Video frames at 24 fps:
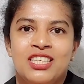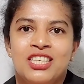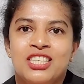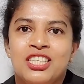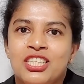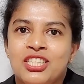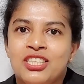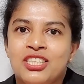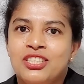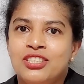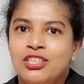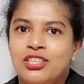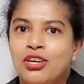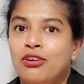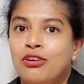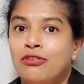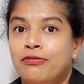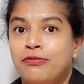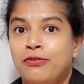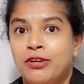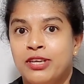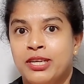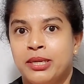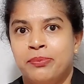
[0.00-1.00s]
So
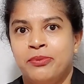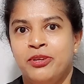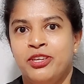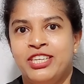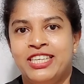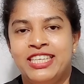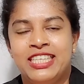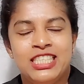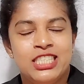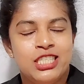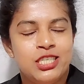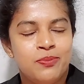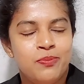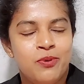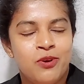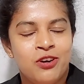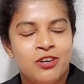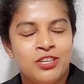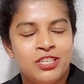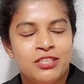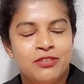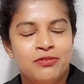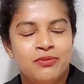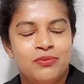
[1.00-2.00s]
for community
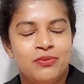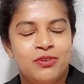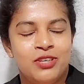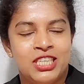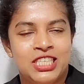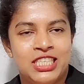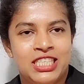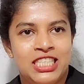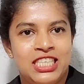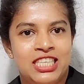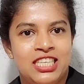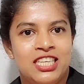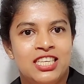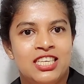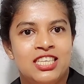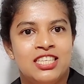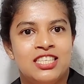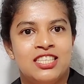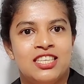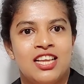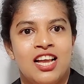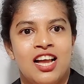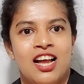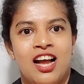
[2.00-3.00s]
sport,
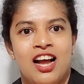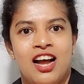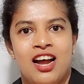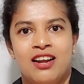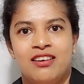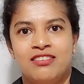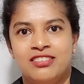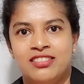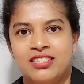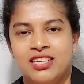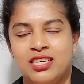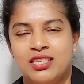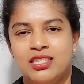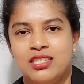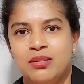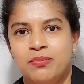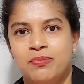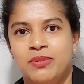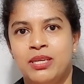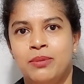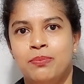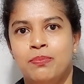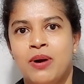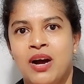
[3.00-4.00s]
volunteers are such a
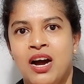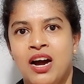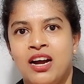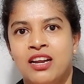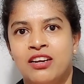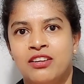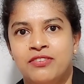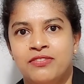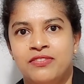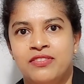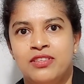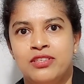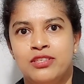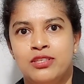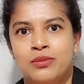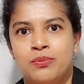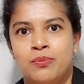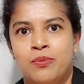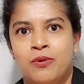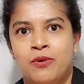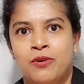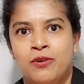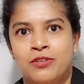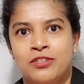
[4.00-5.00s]
big part of the
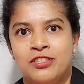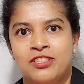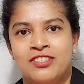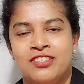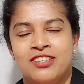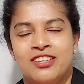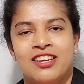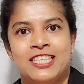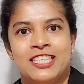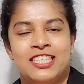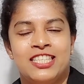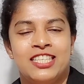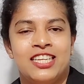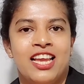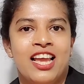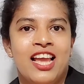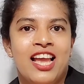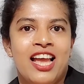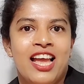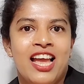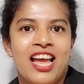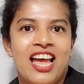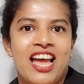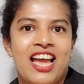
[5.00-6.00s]
sport.
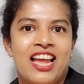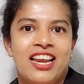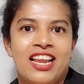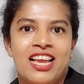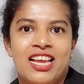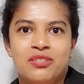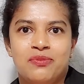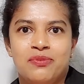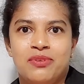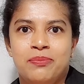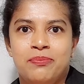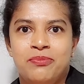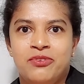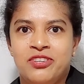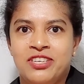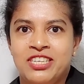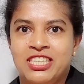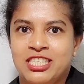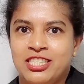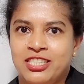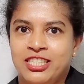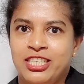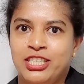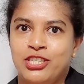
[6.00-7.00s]
And as we
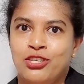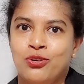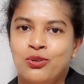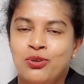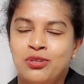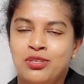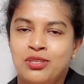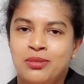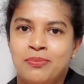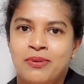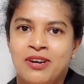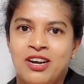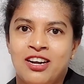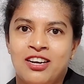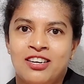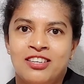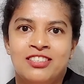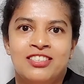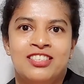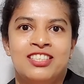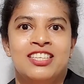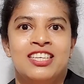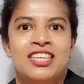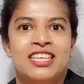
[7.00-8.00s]
previously talked
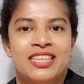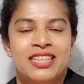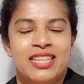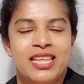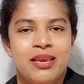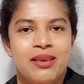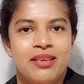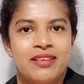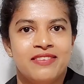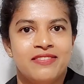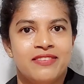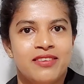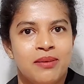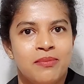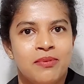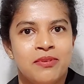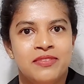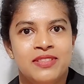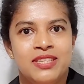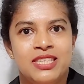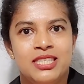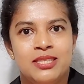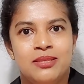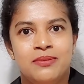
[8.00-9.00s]
about, some of
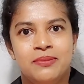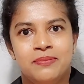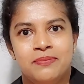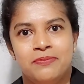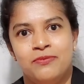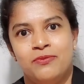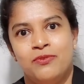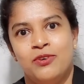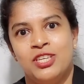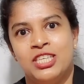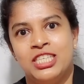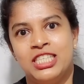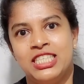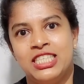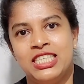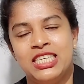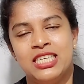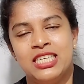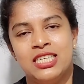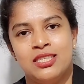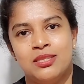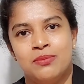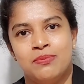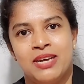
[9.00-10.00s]
these
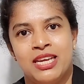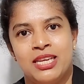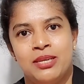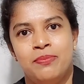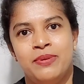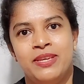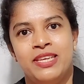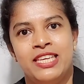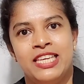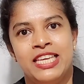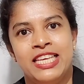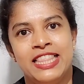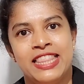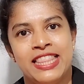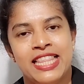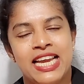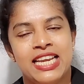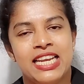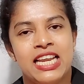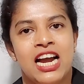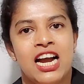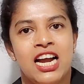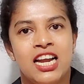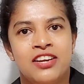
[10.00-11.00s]
volunteers might be in that
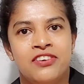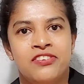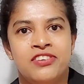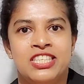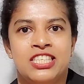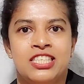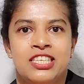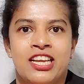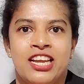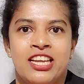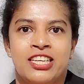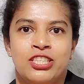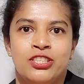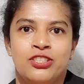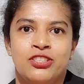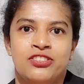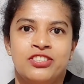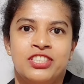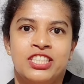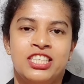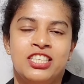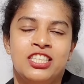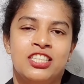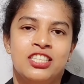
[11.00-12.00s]
high risk
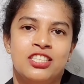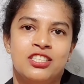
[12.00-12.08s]
category.